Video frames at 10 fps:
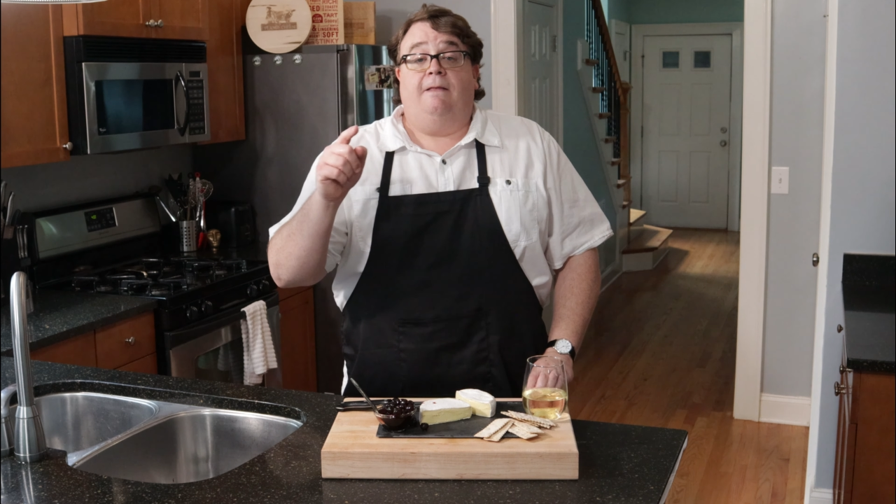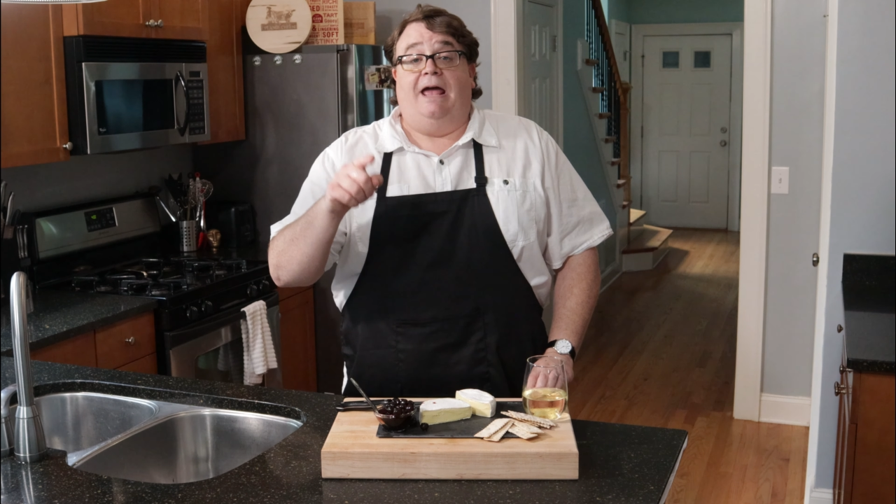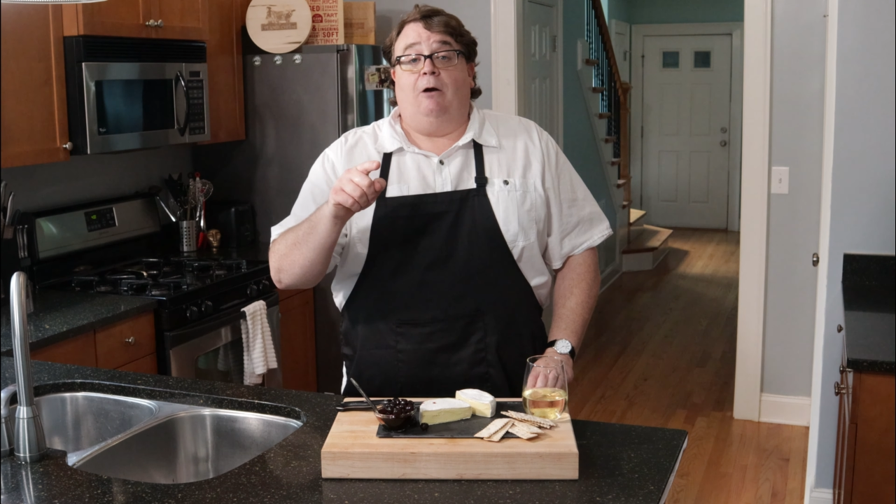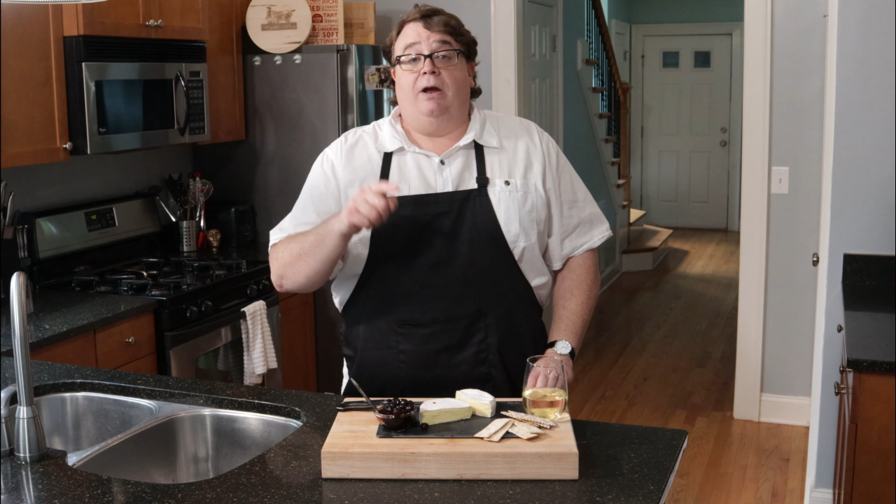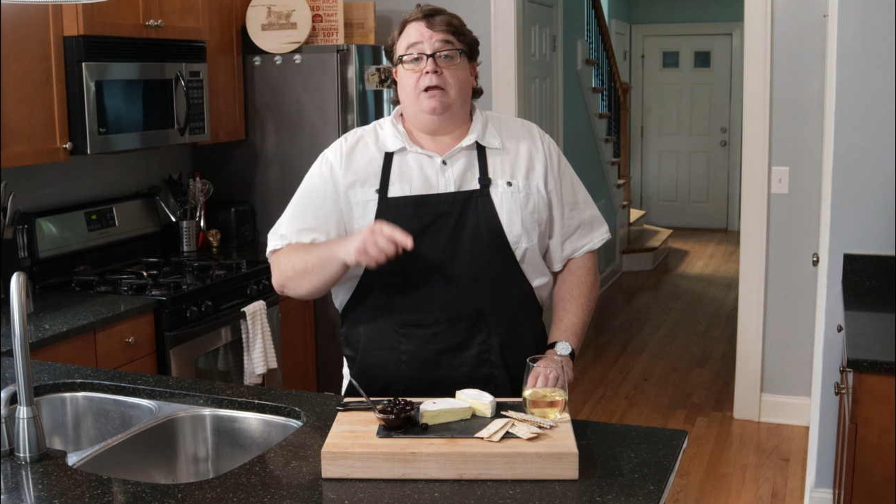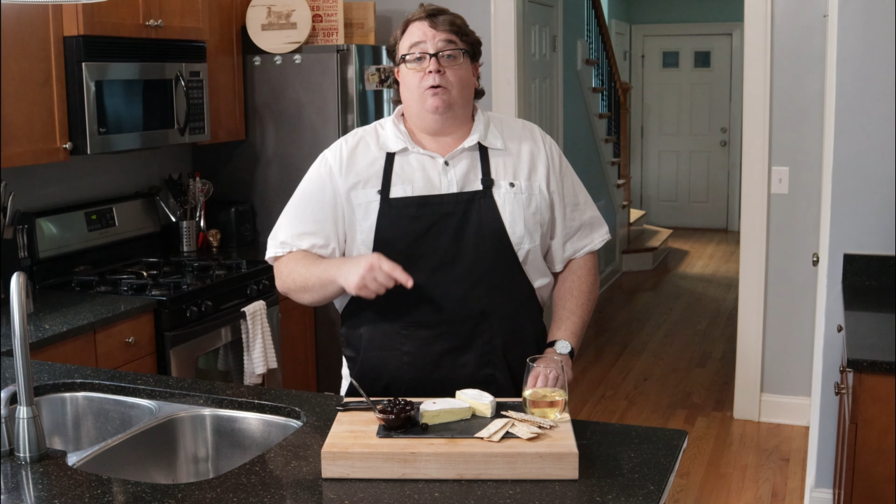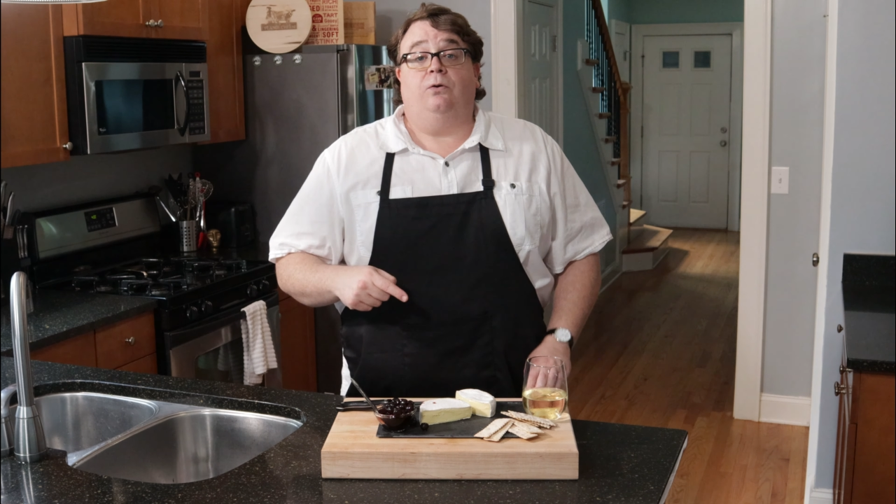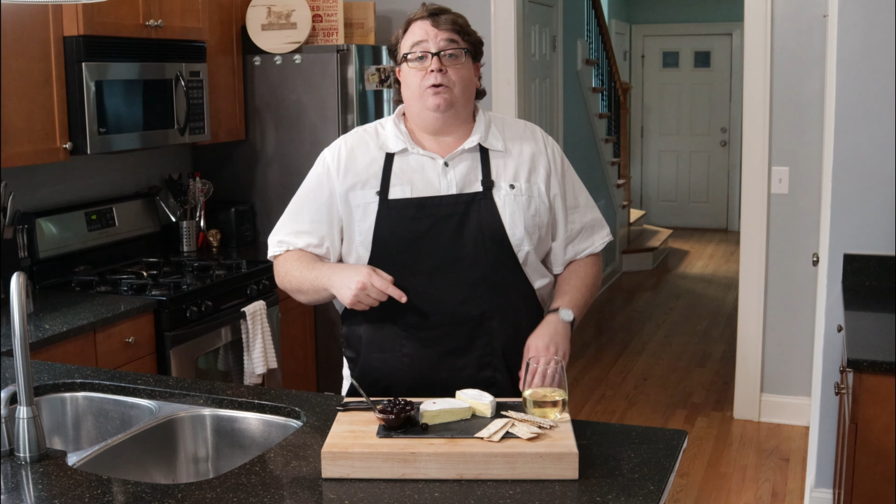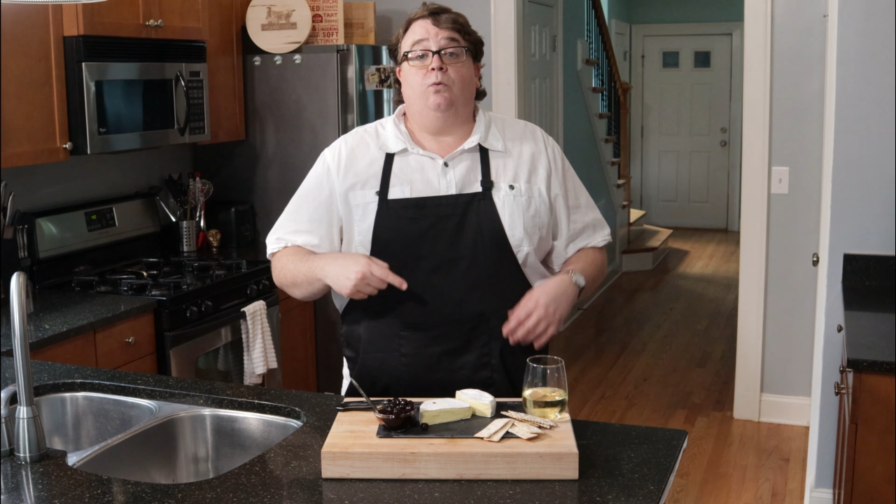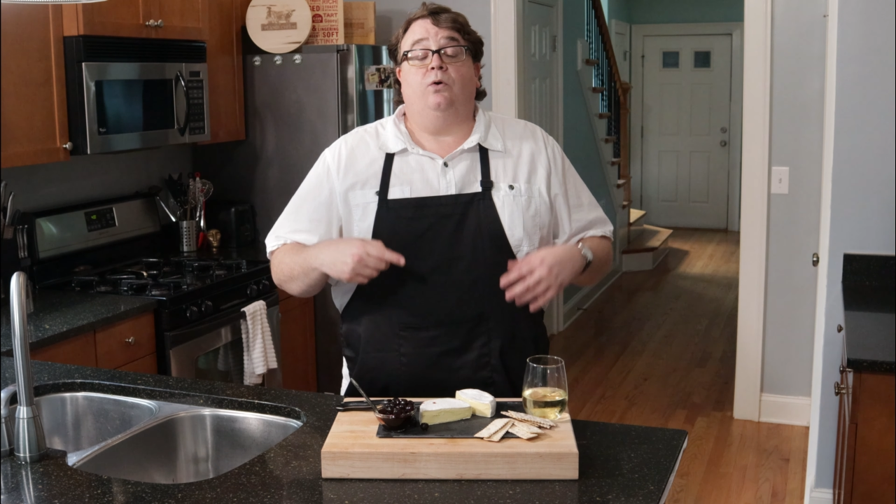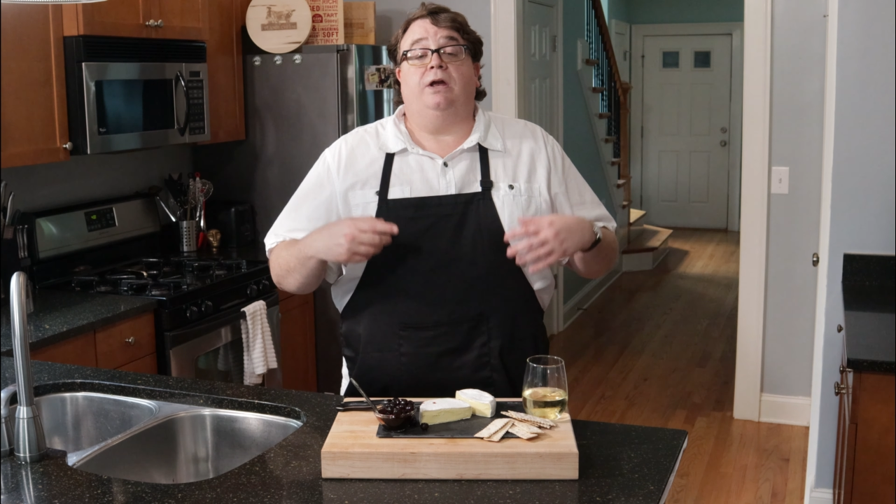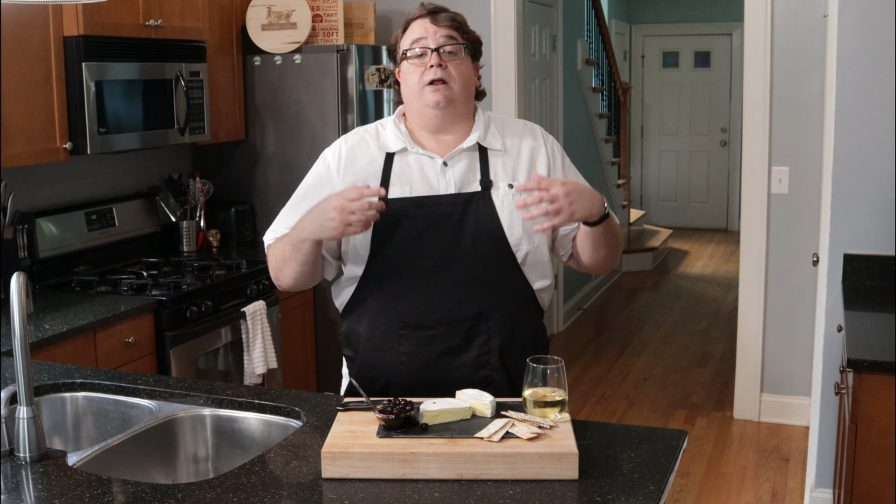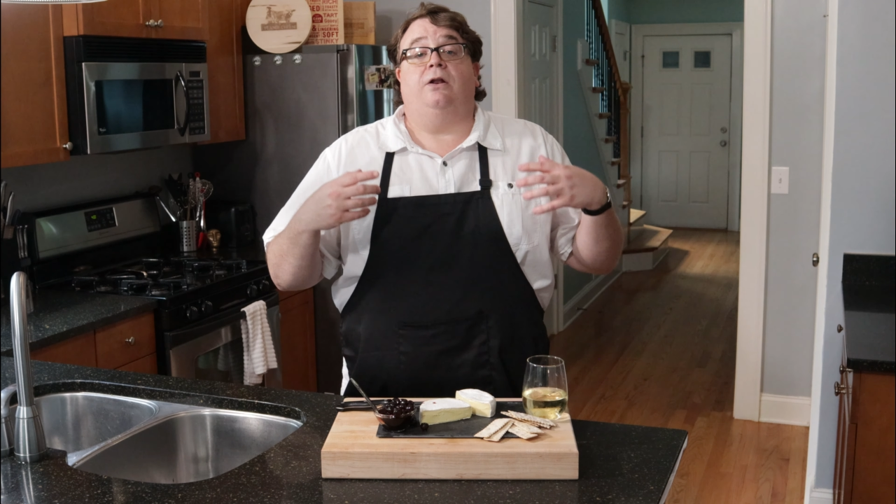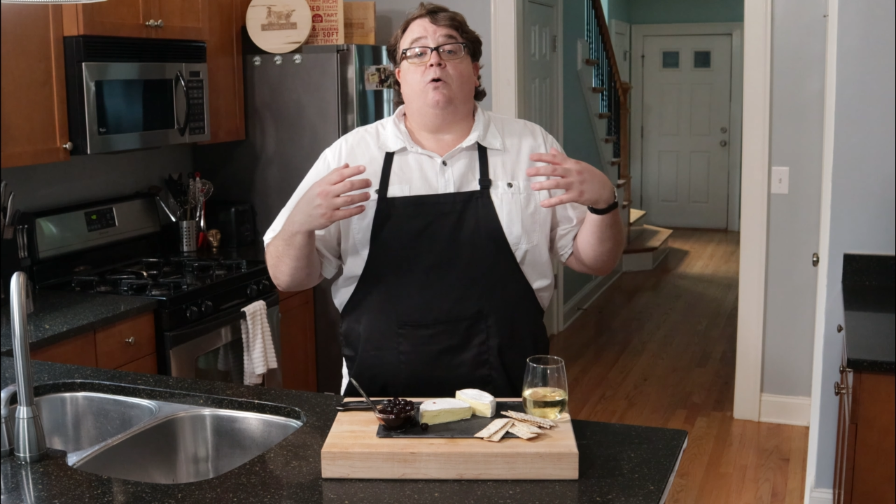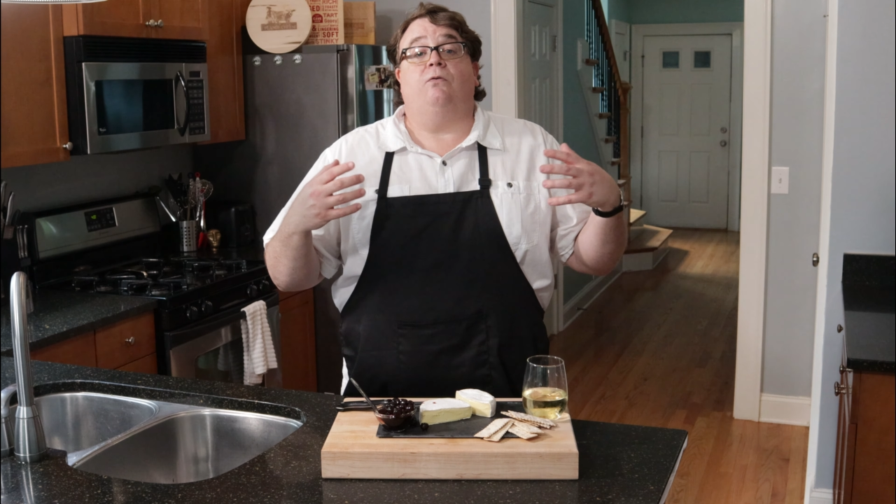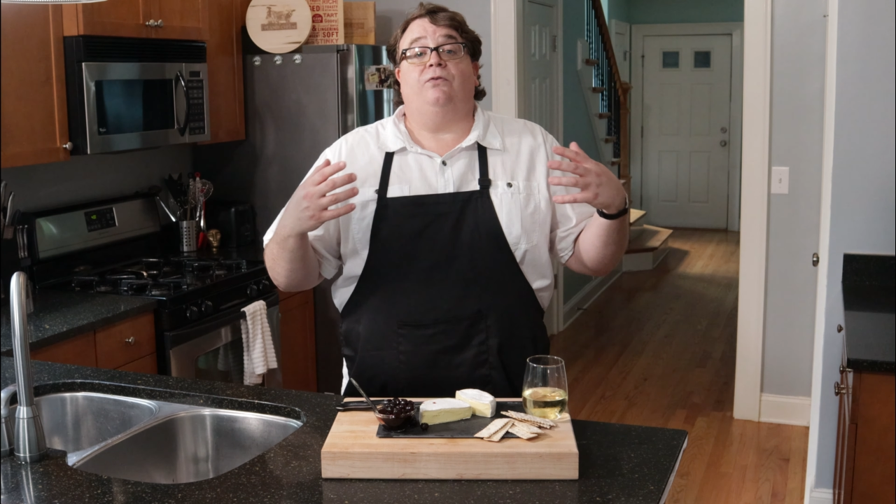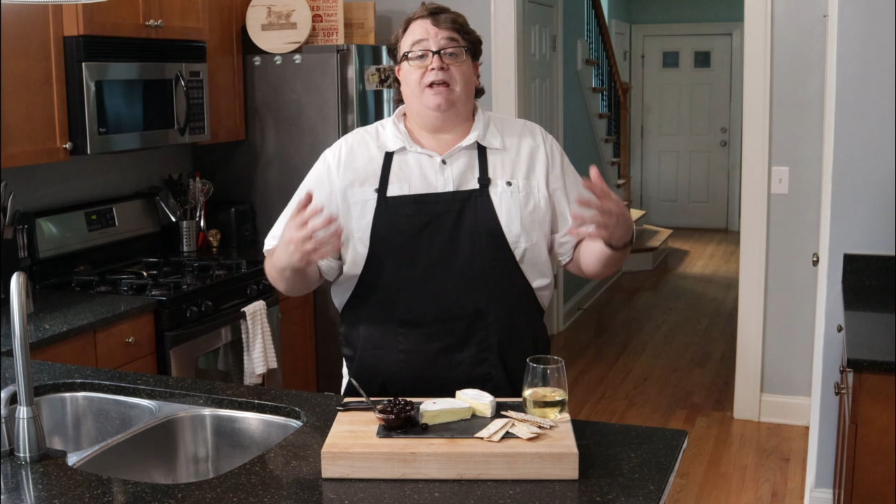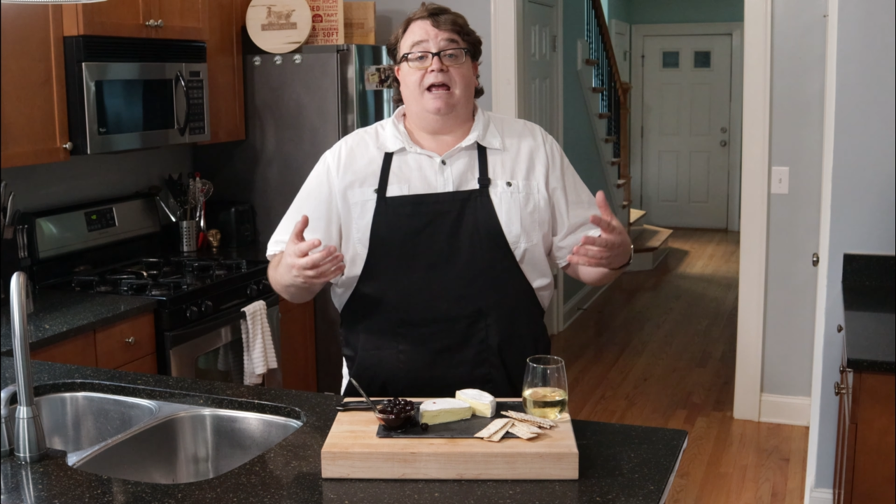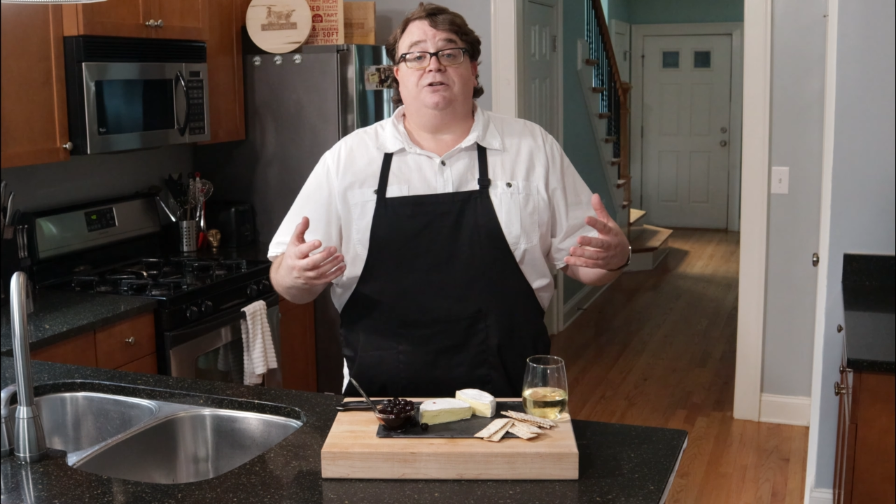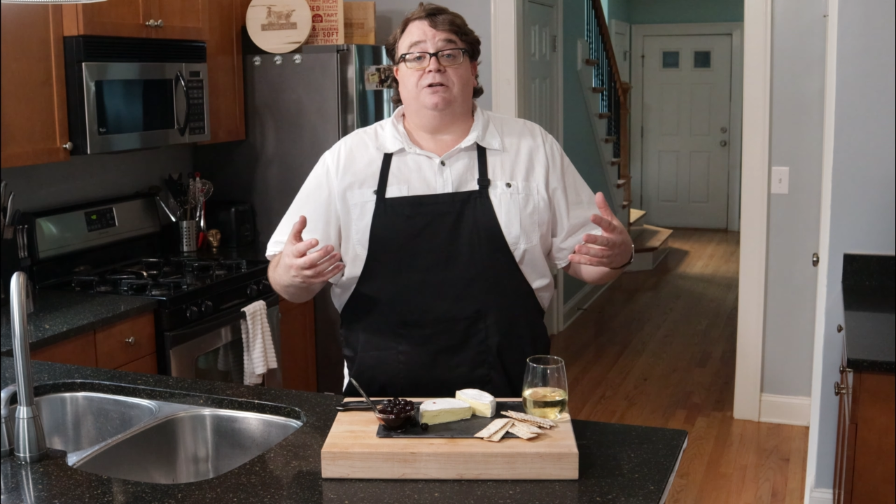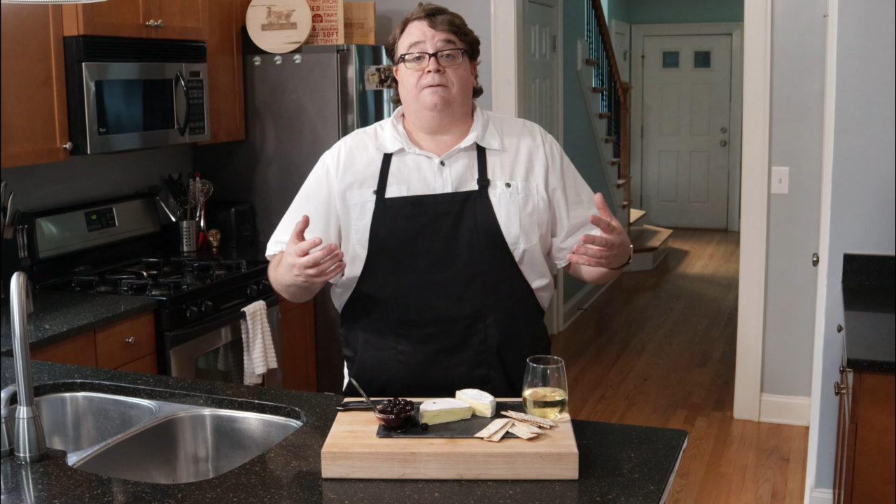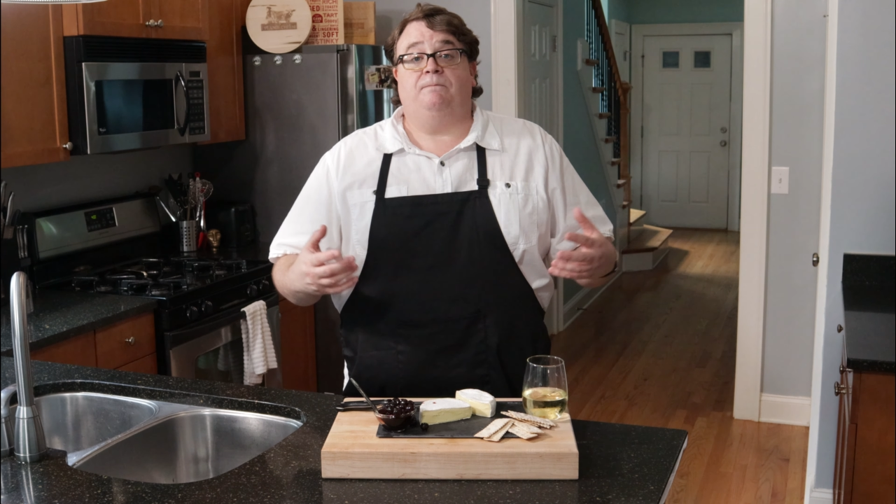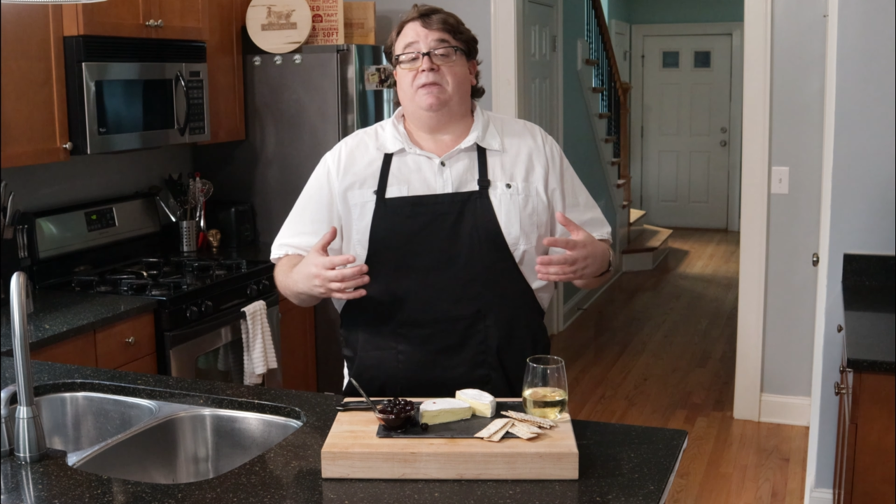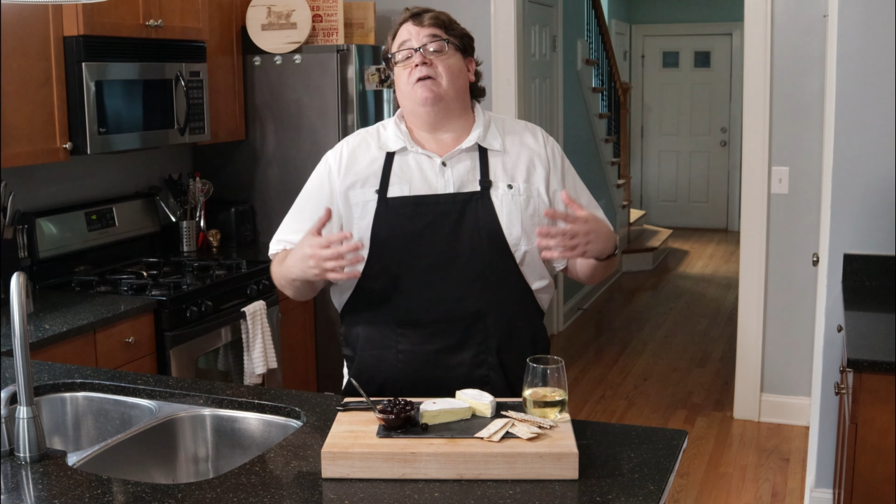that way you will get a notification